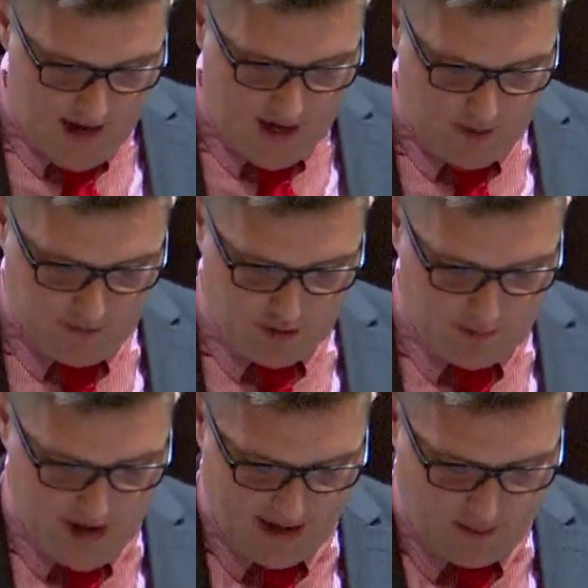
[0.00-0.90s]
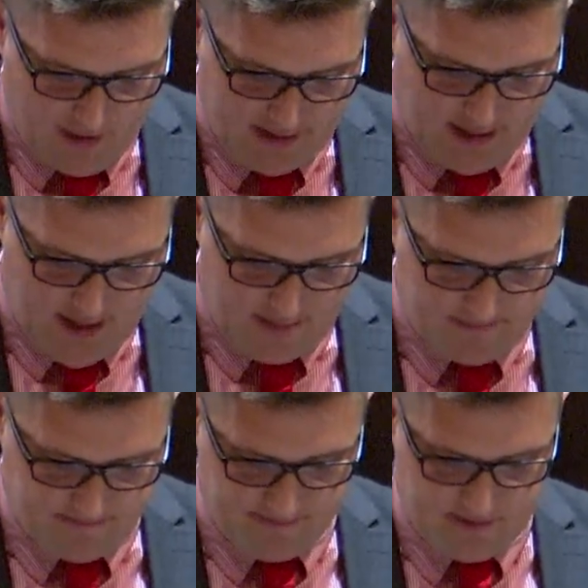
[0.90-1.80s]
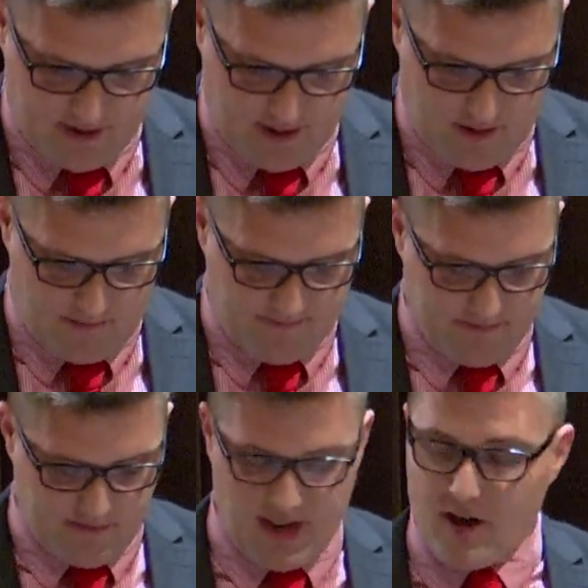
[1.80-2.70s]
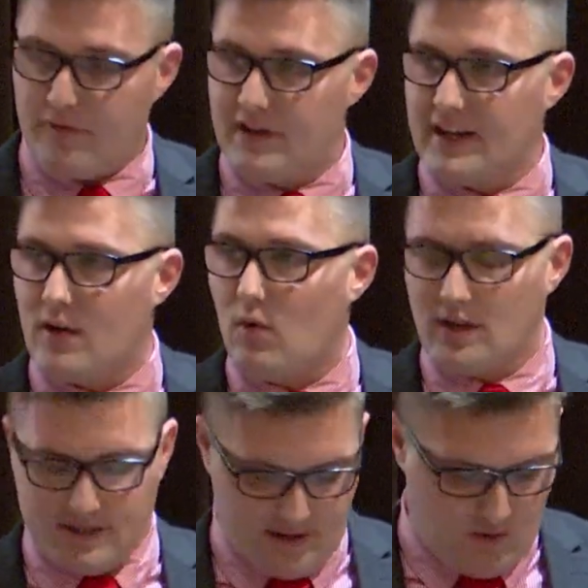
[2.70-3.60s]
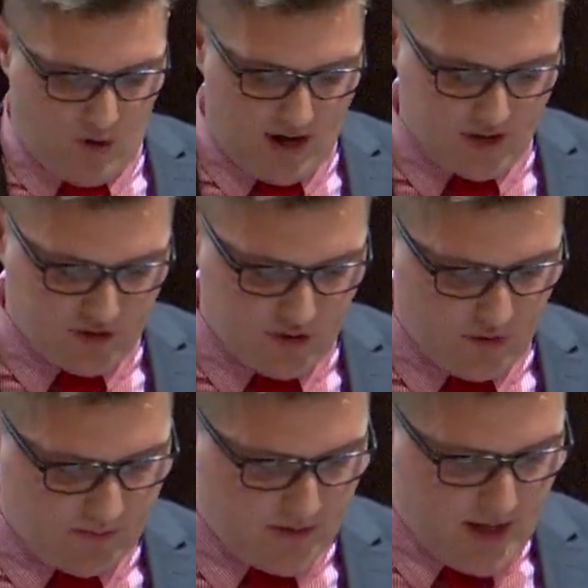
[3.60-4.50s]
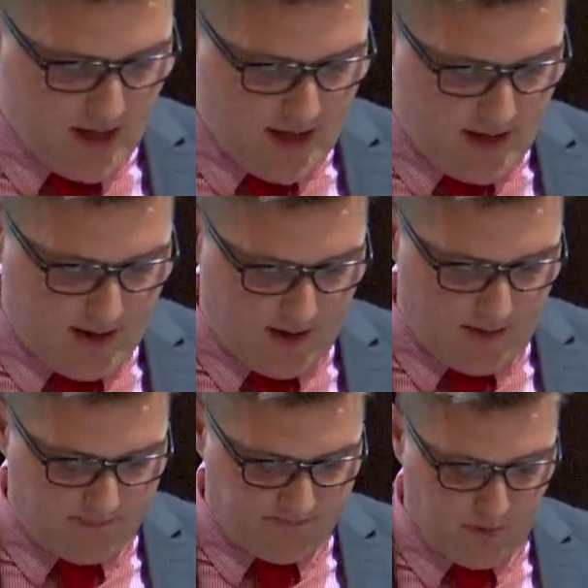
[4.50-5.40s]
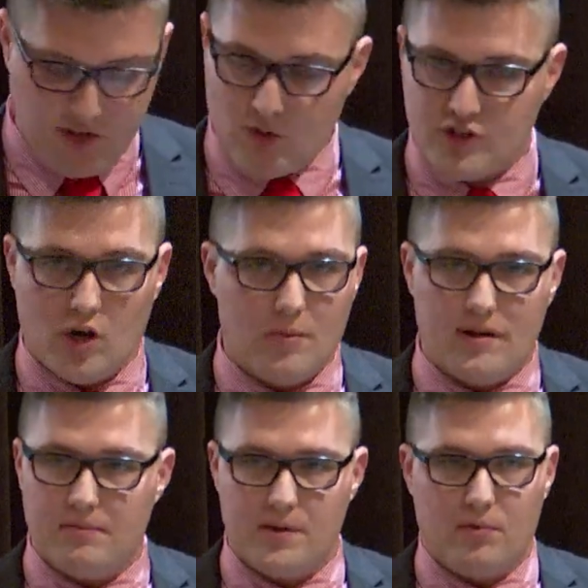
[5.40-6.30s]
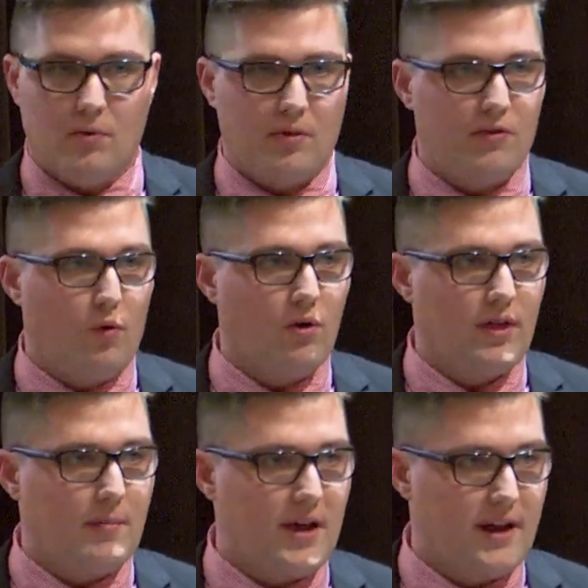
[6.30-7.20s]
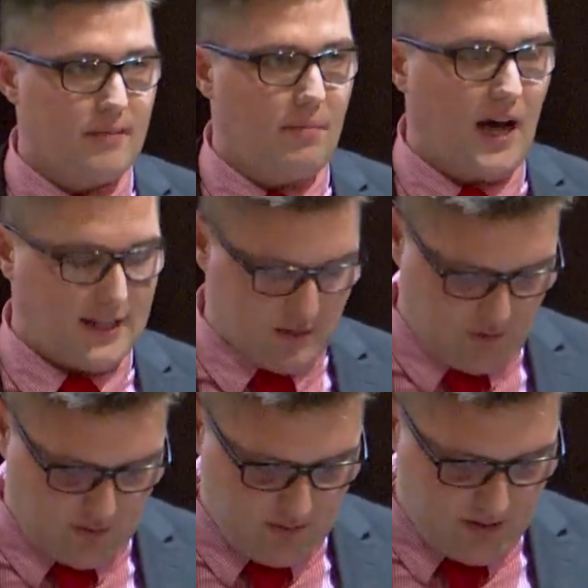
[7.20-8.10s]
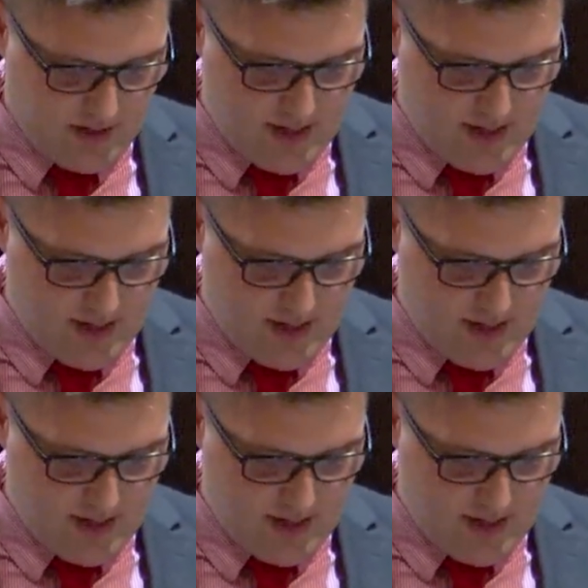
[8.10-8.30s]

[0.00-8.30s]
I often look back on my time and how fitting it was here at YSU, but there were so many people before that made it possible.